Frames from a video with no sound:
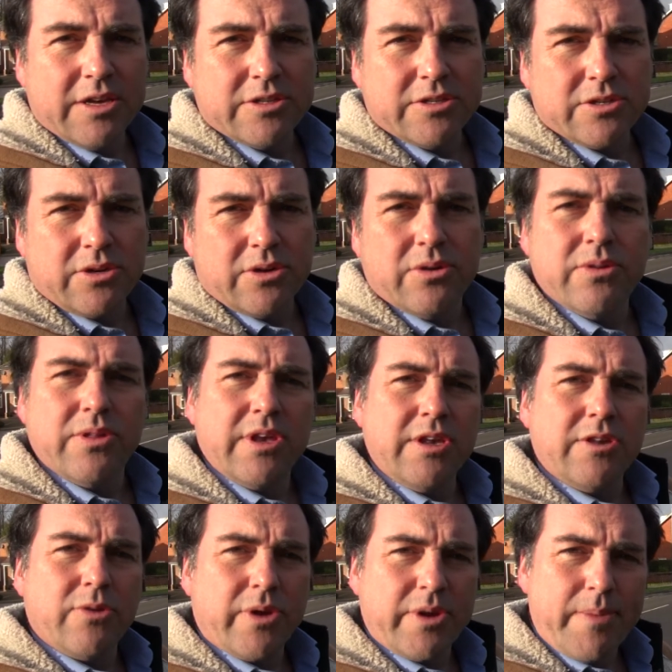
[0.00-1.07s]
So
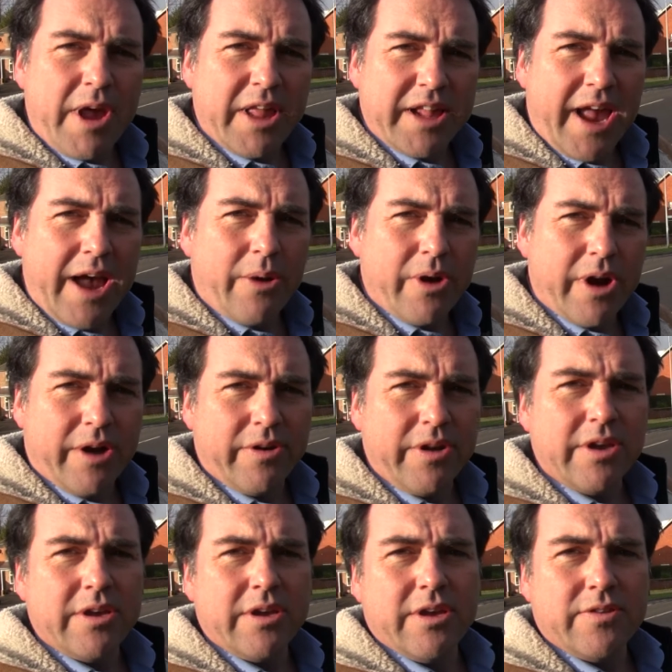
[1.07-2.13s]
the 20-mile-an-hour
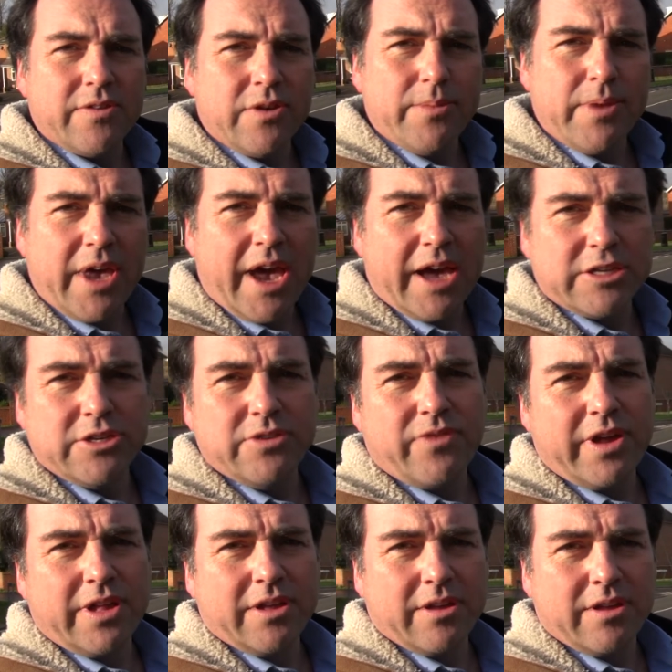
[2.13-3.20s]
area is going to be actually
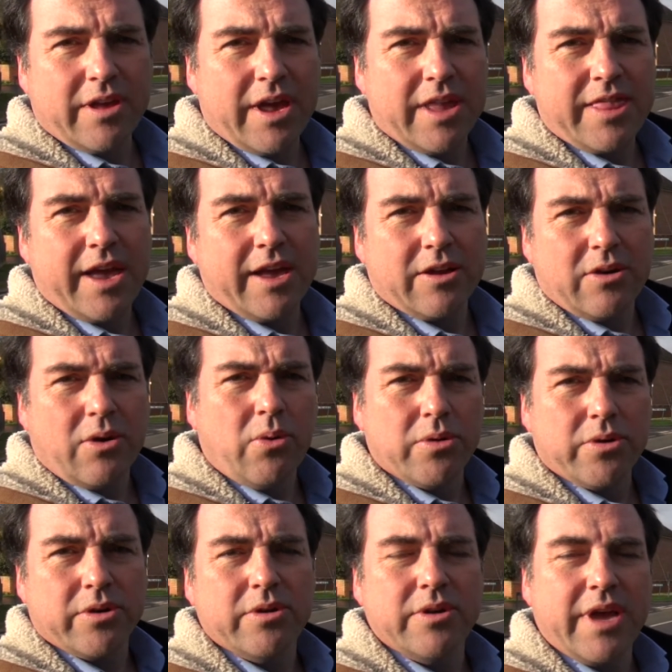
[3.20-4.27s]
right at that
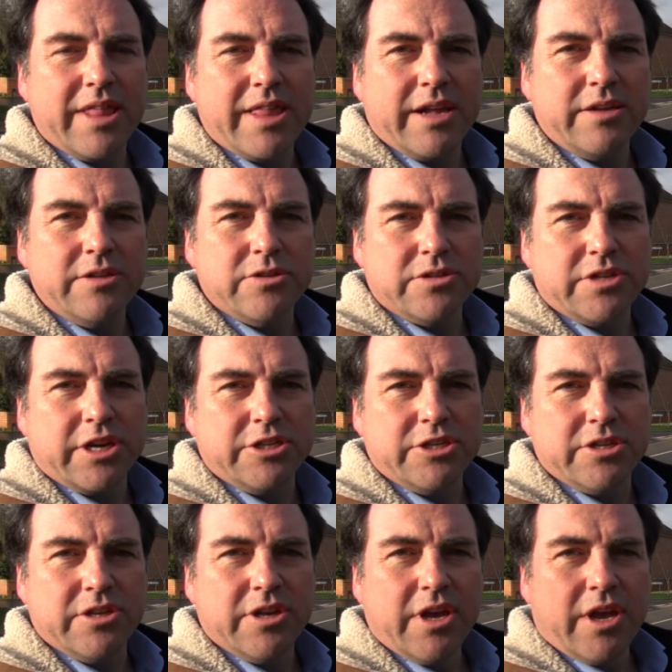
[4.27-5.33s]
corner, at that
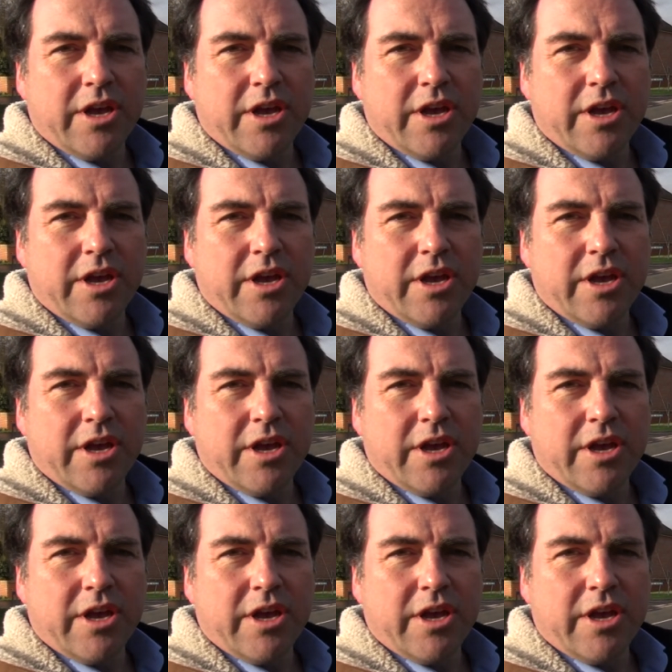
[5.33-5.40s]
intersection.